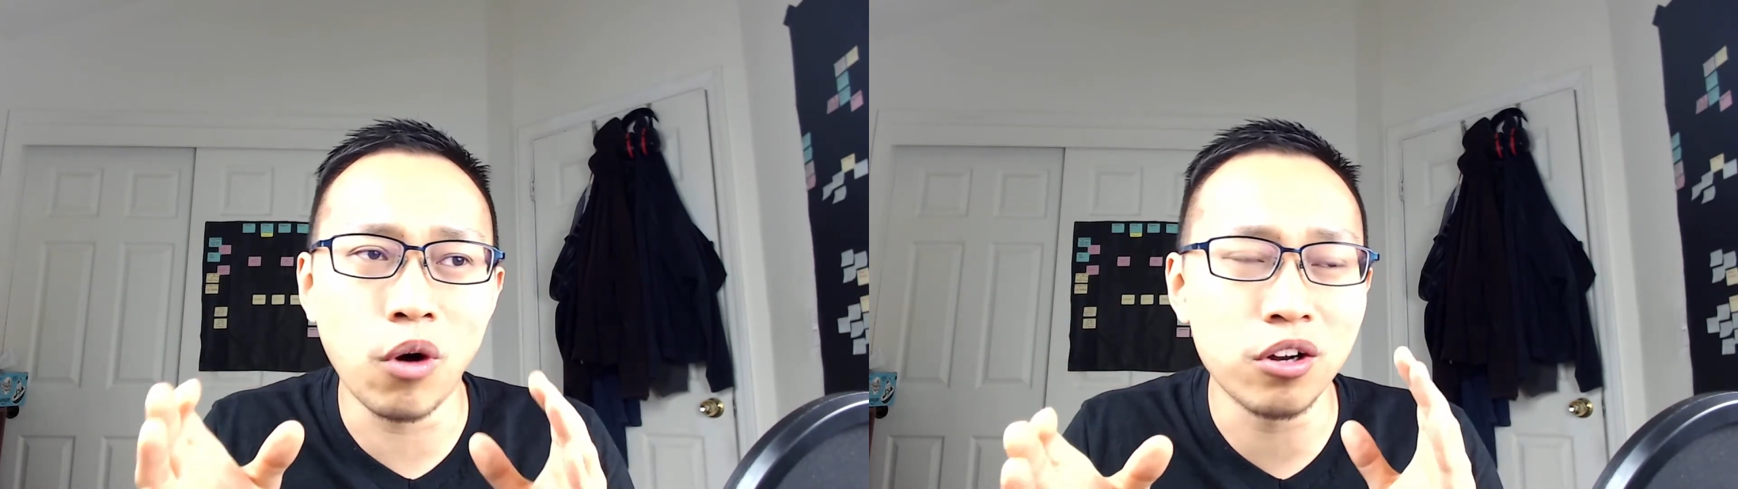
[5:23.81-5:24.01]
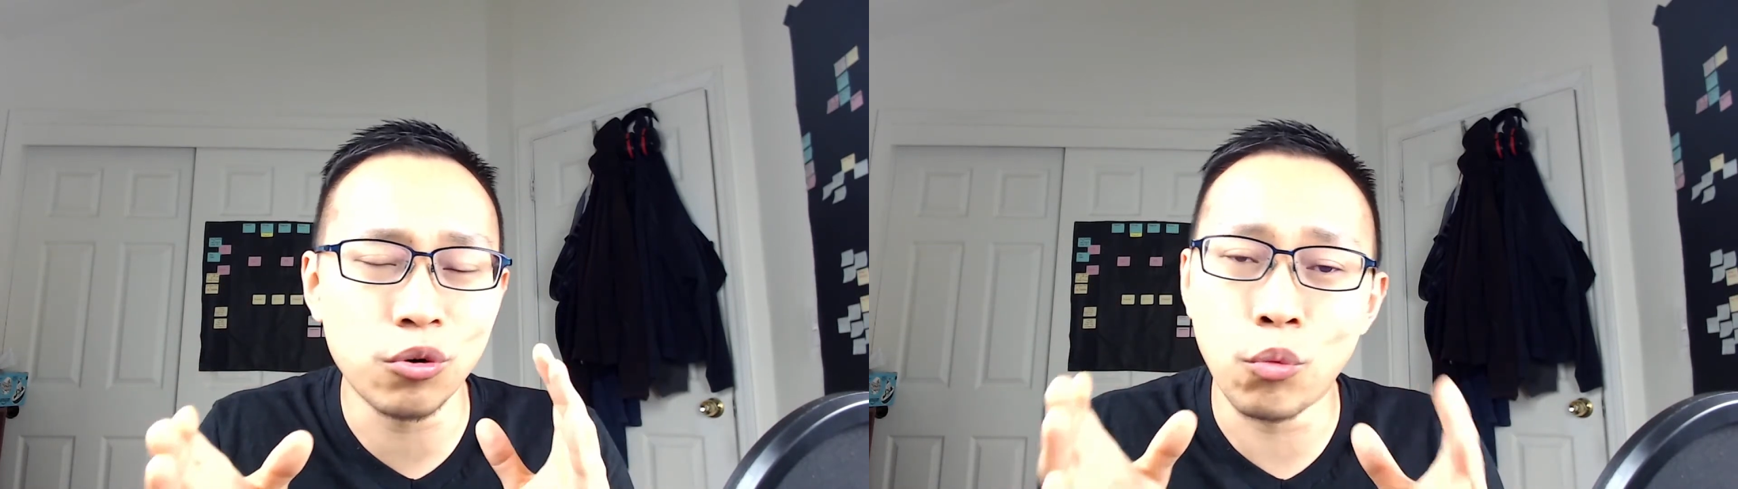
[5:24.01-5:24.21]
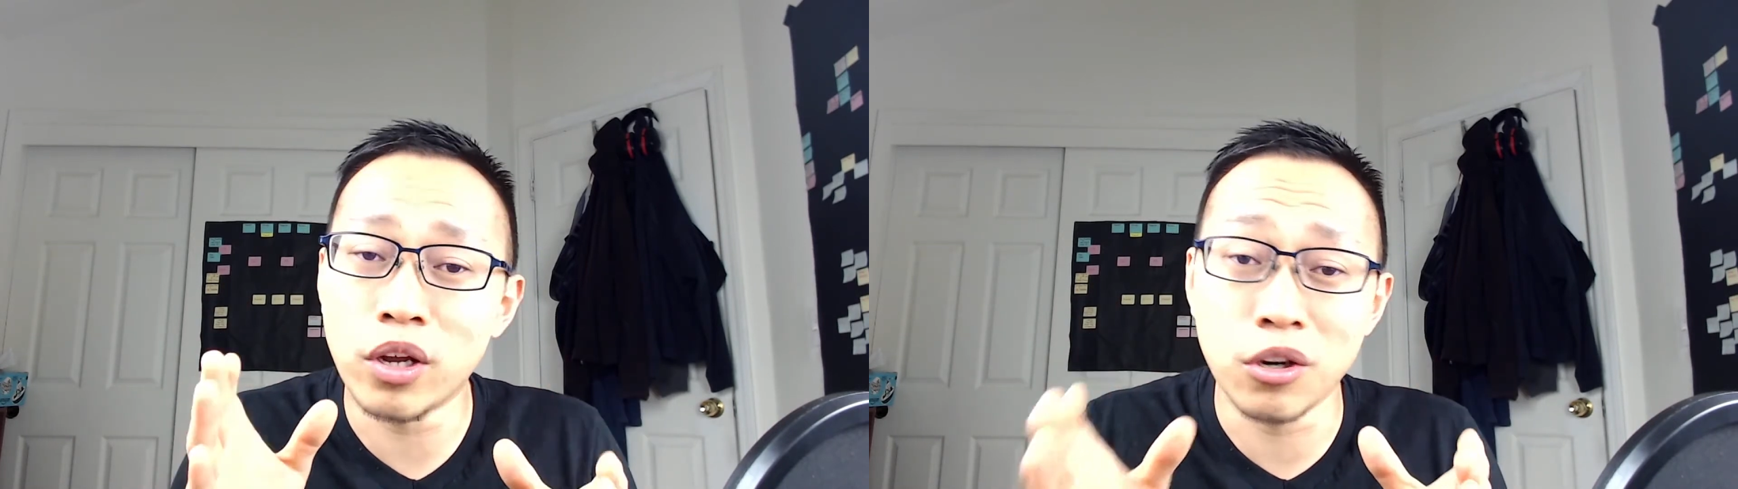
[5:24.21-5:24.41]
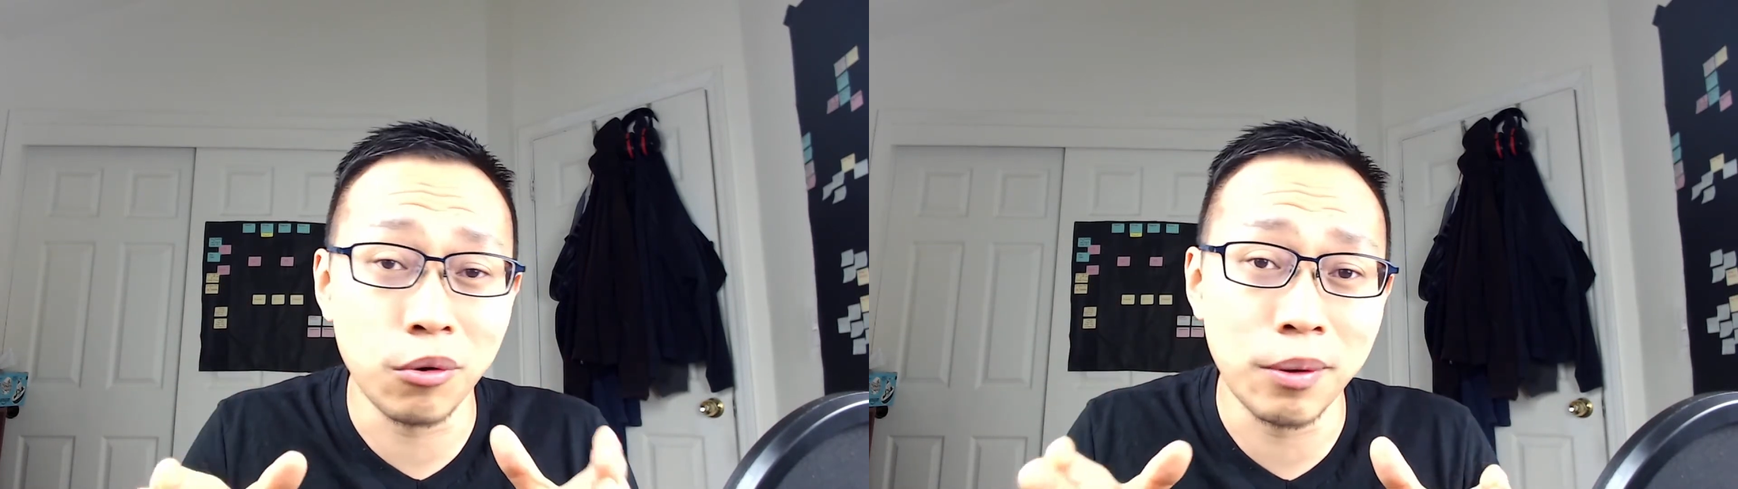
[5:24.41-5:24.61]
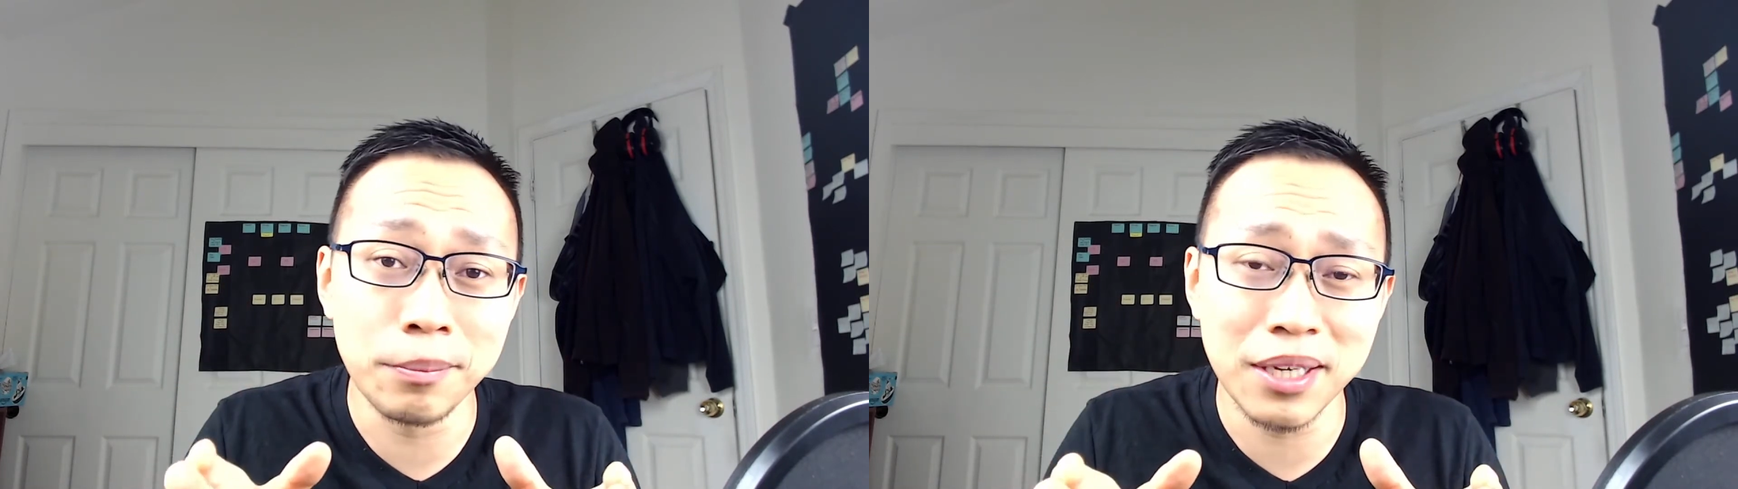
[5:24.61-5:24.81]
on a
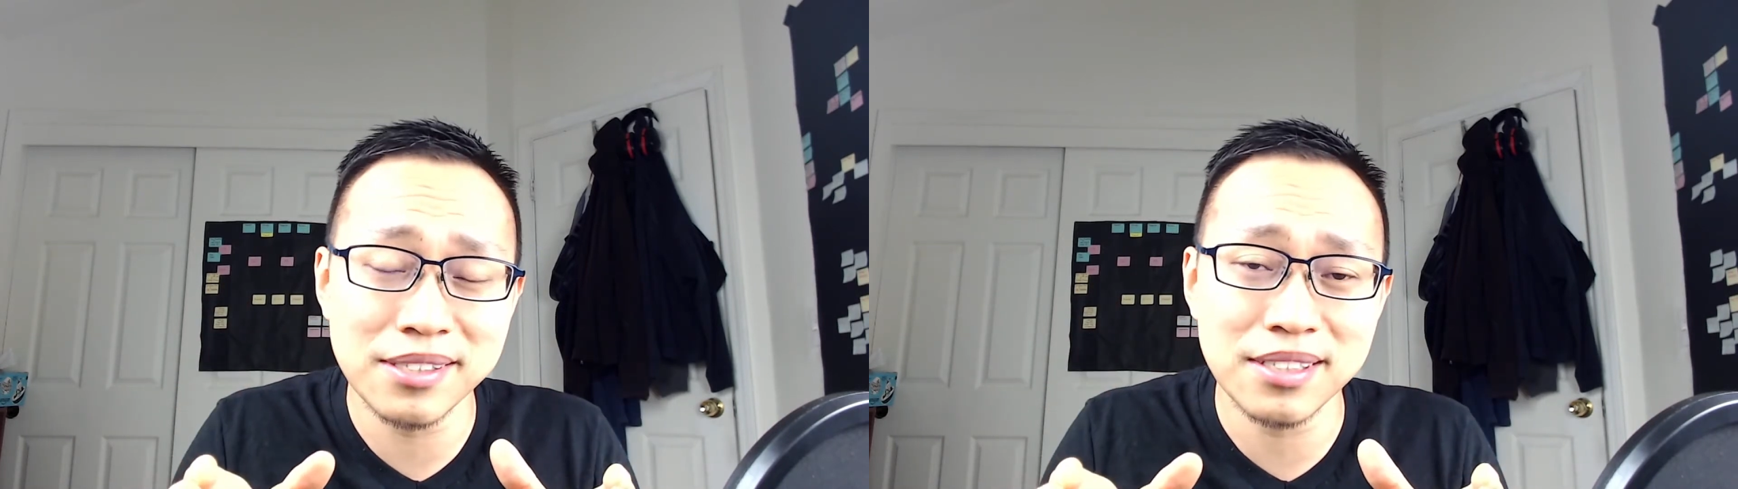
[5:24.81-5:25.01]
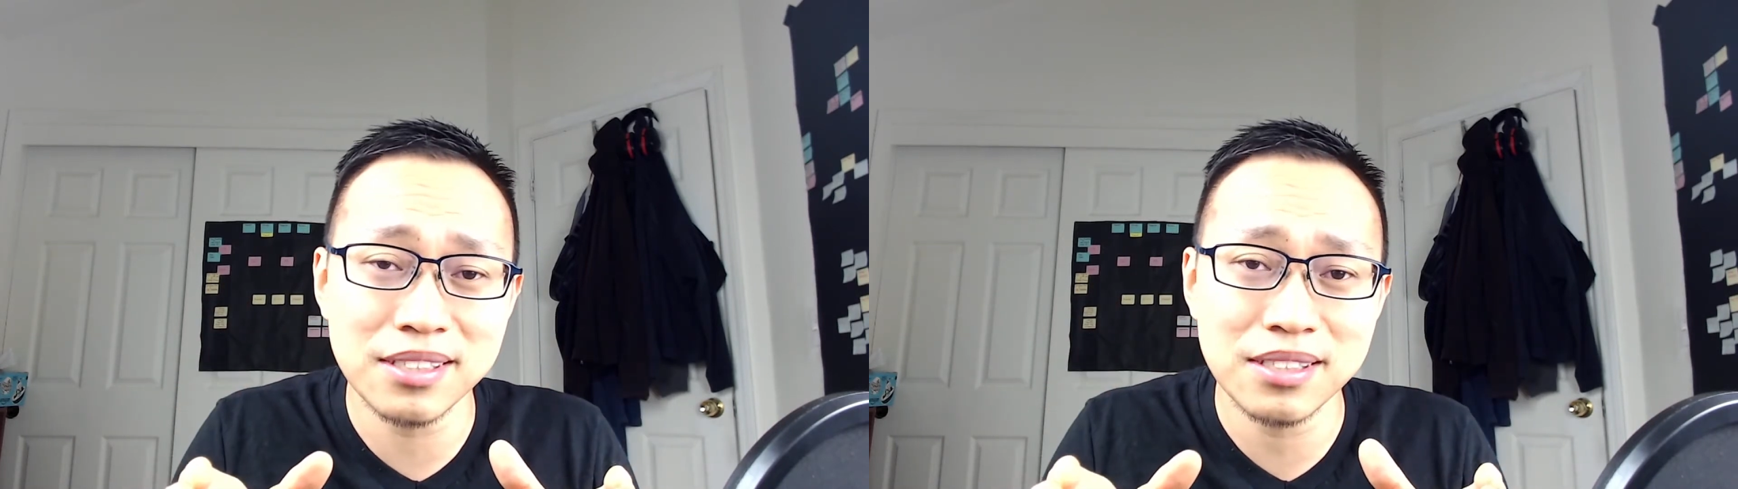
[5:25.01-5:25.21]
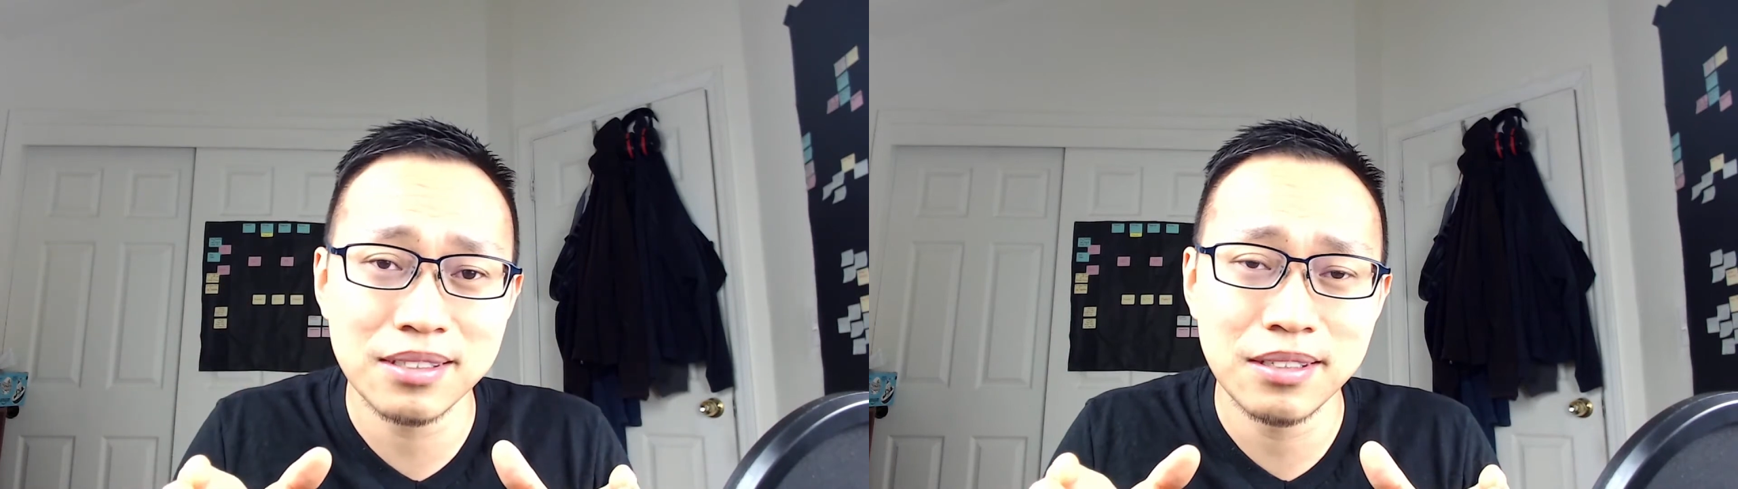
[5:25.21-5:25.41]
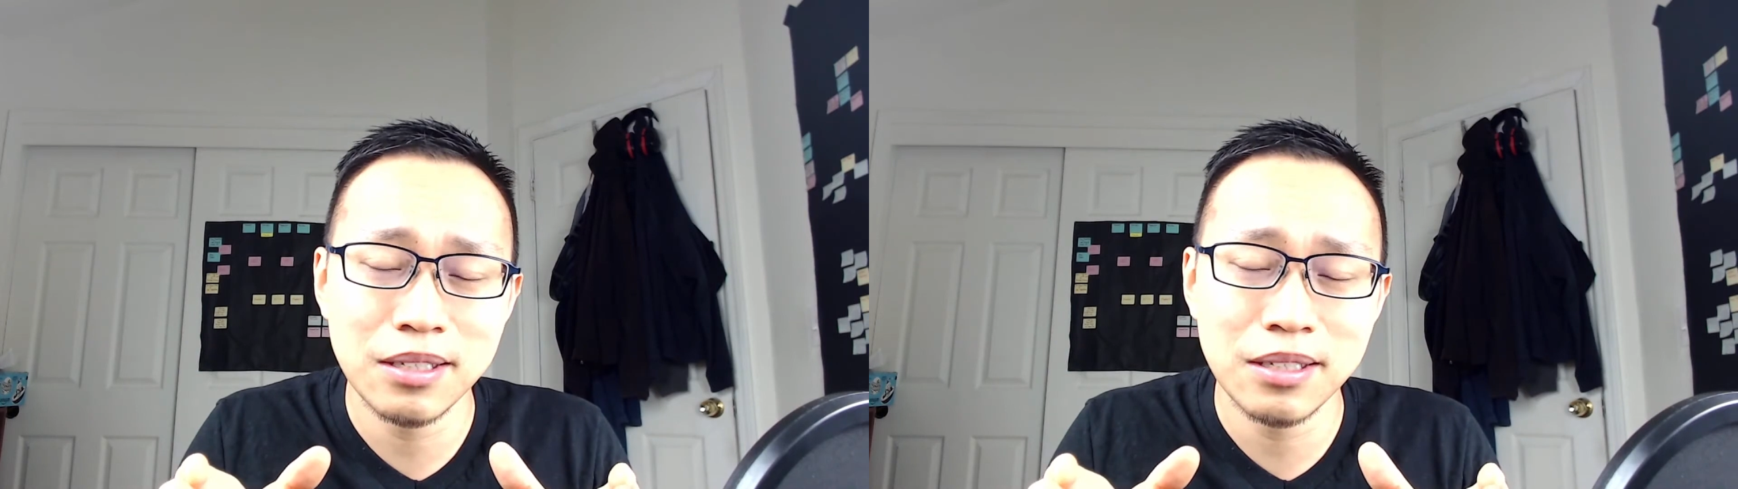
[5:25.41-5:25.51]
one-on-one basis.